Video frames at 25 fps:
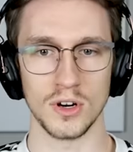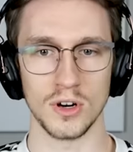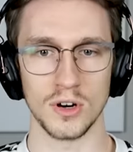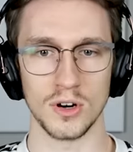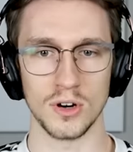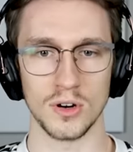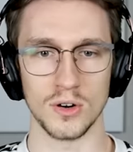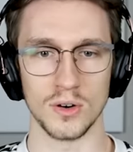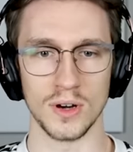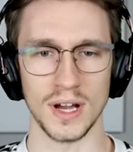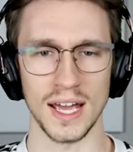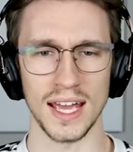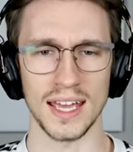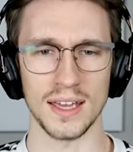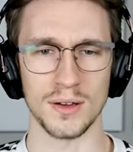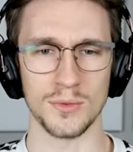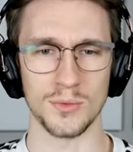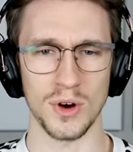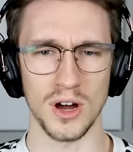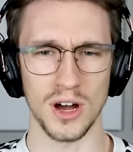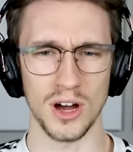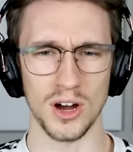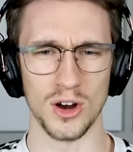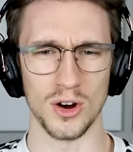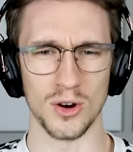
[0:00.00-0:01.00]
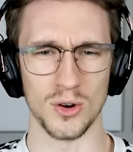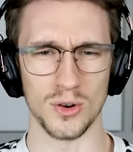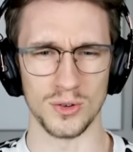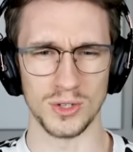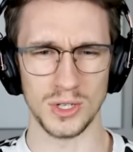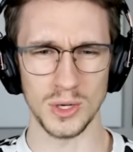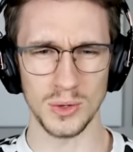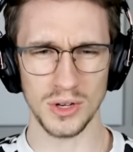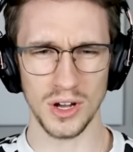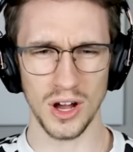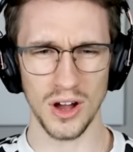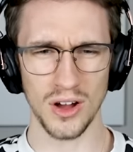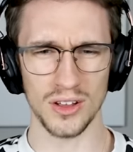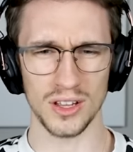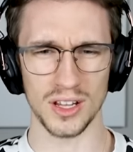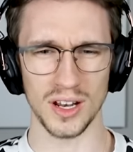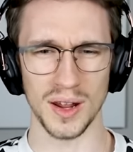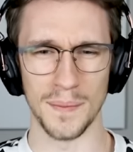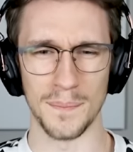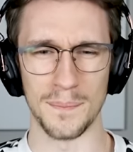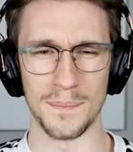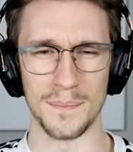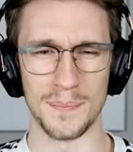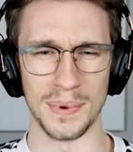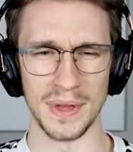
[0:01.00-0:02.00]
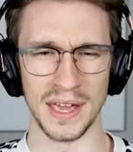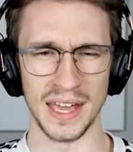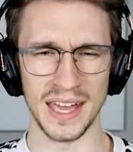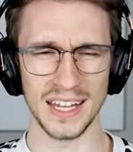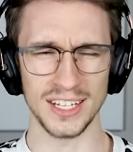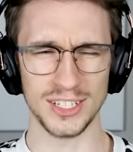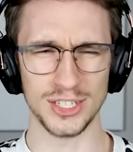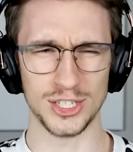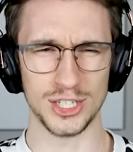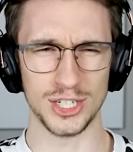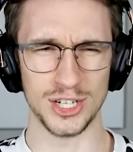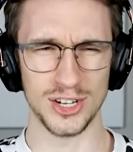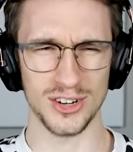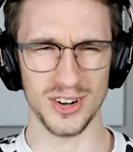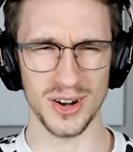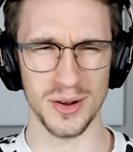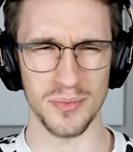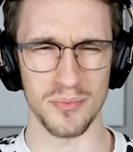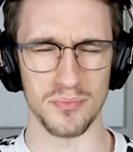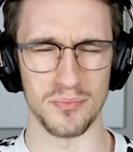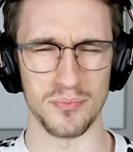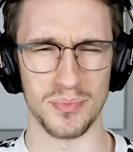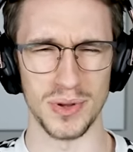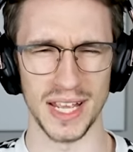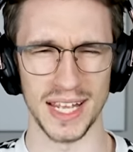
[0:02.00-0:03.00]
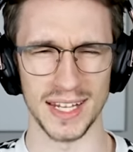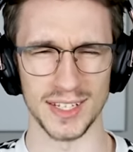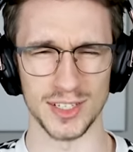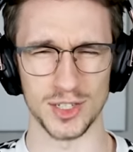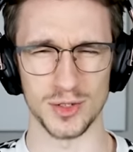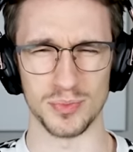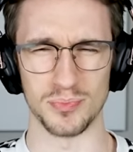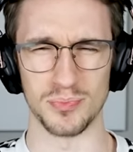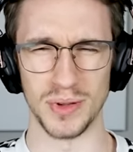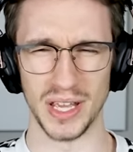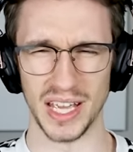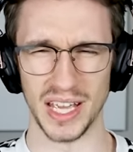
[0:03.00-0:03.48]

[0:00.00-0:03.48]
Oh, hey, whoa. Don't call it a bitch. You're a bitch,